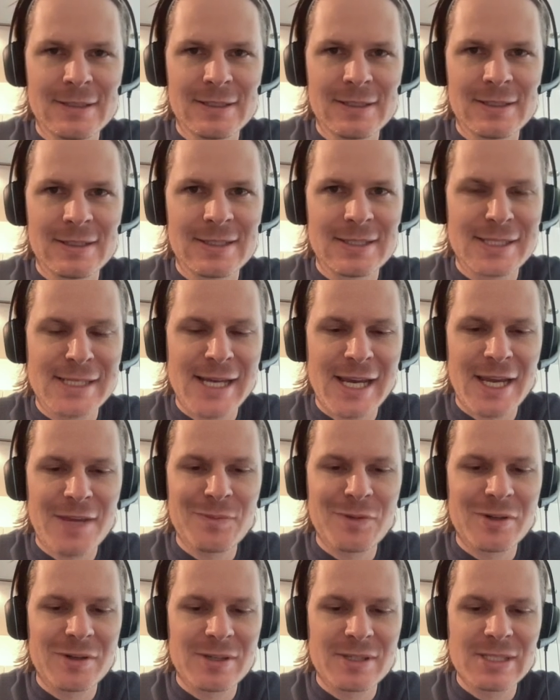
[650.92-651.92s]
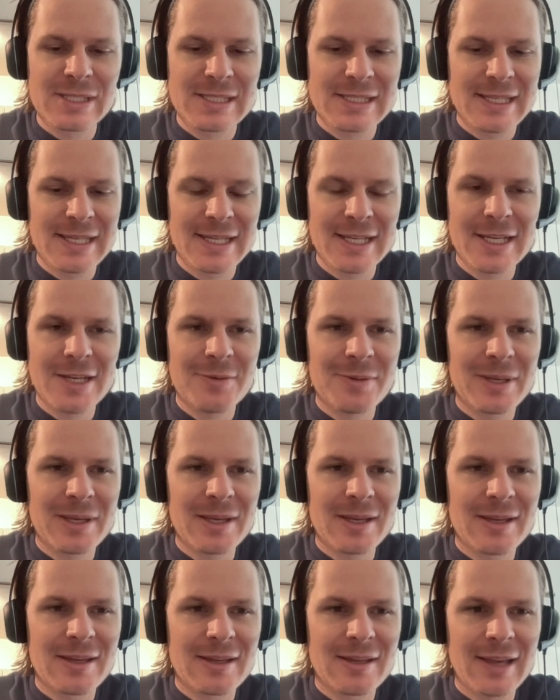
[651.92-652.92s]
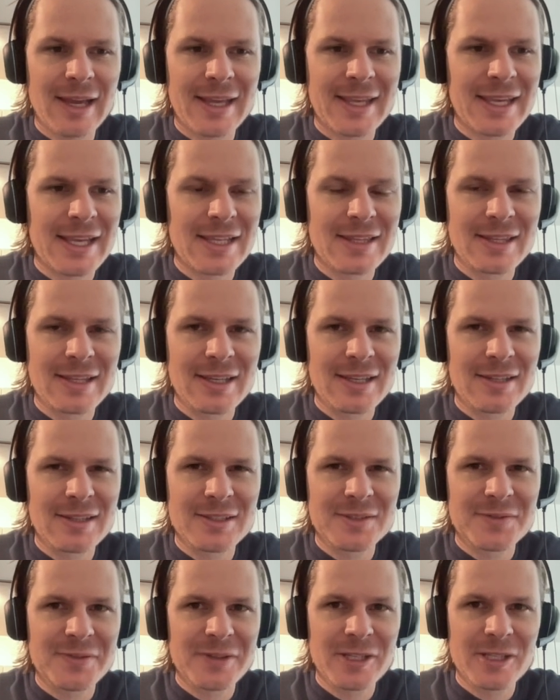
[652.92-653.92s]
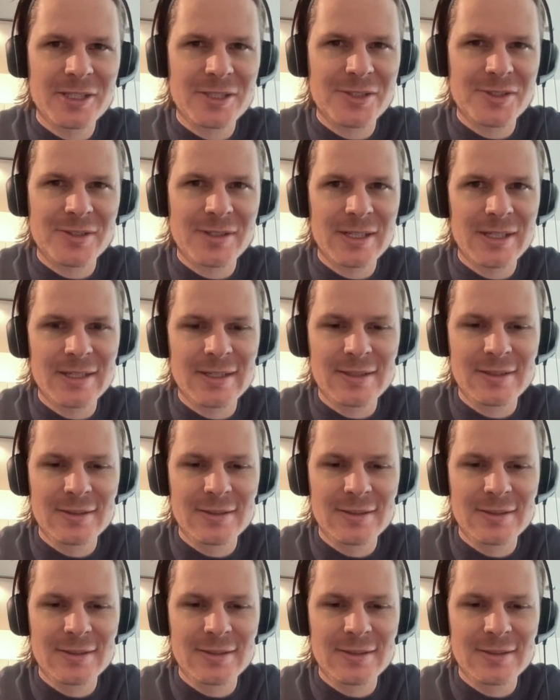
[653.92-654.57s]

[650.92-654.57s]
The time crunch is getting to me. I can't think of this Phoenix trade.